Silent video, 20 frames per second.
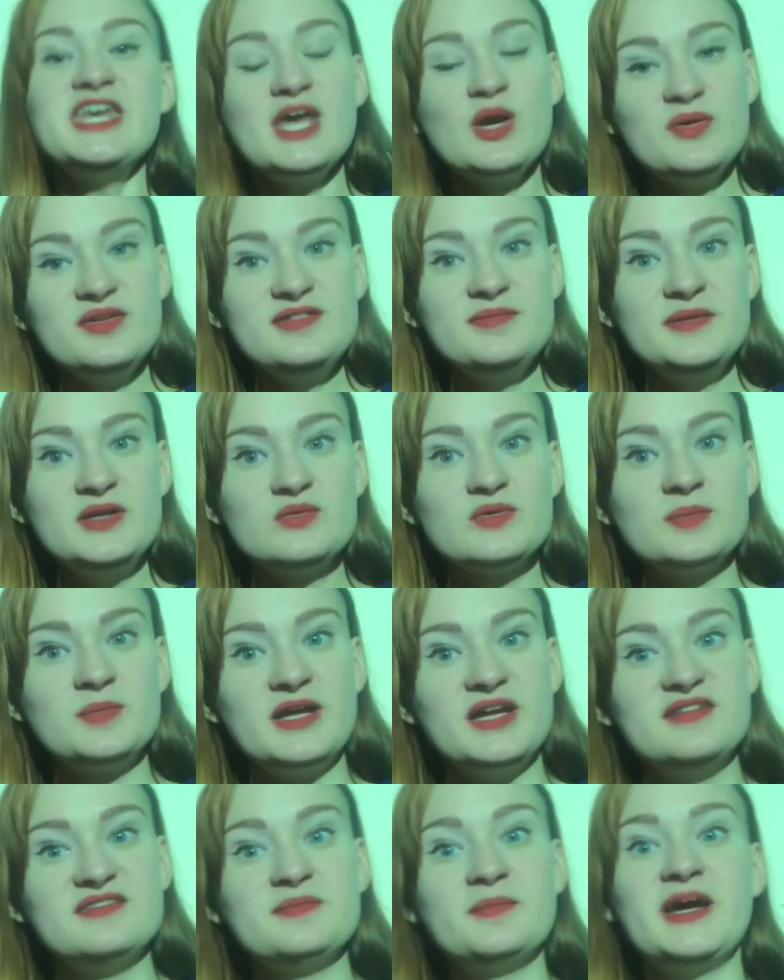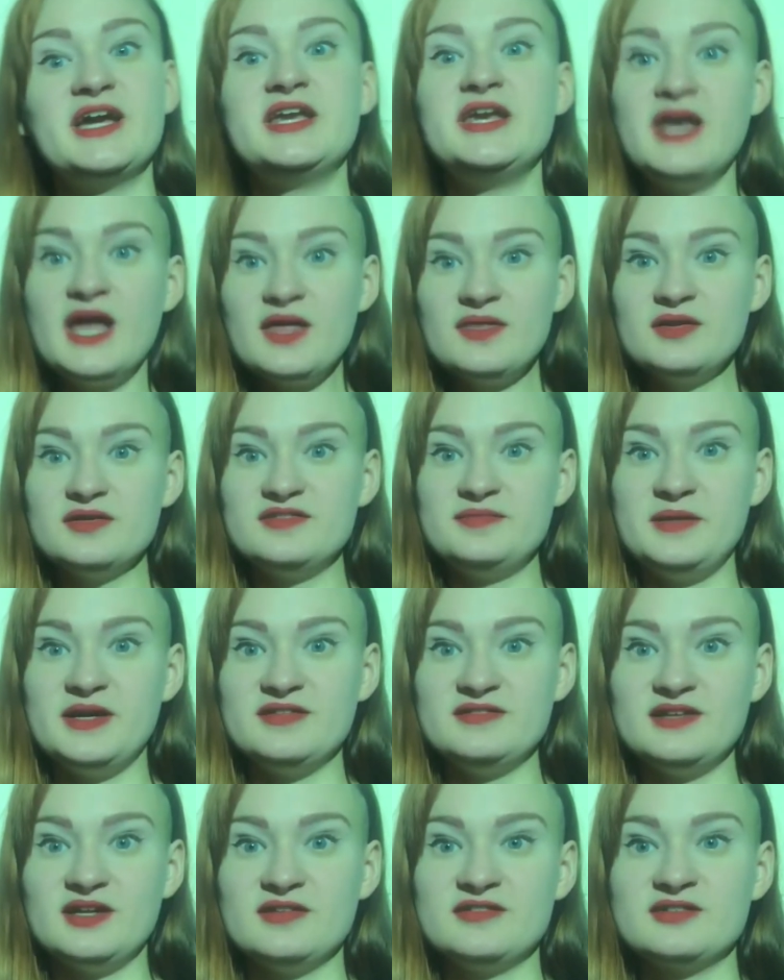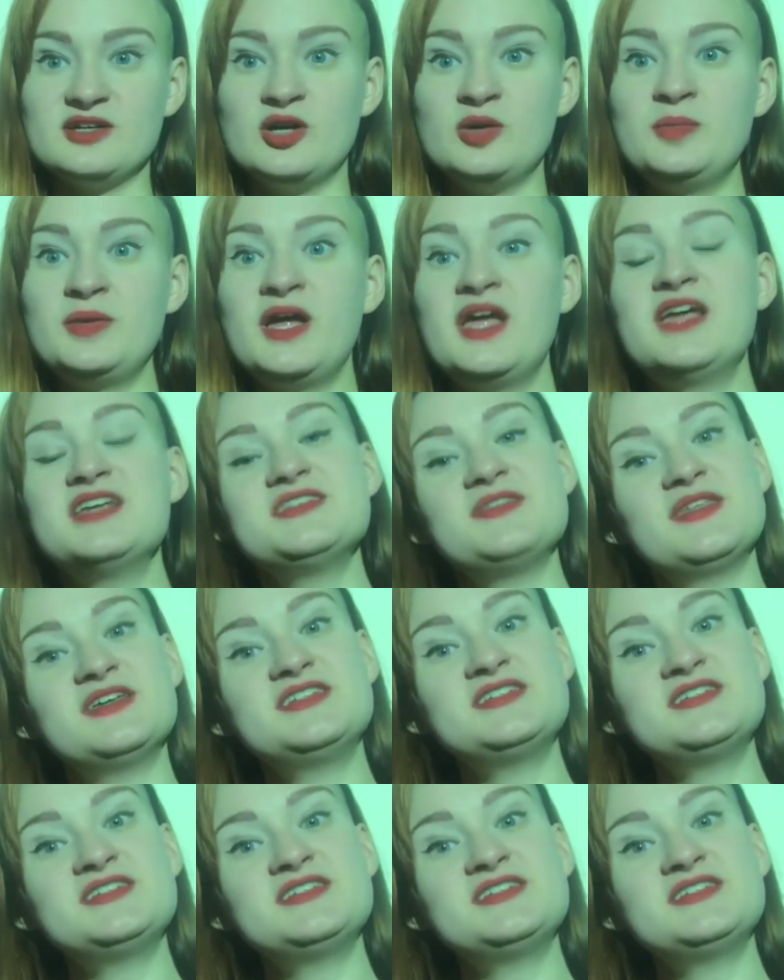Now, it's been replaced by another space telescope, the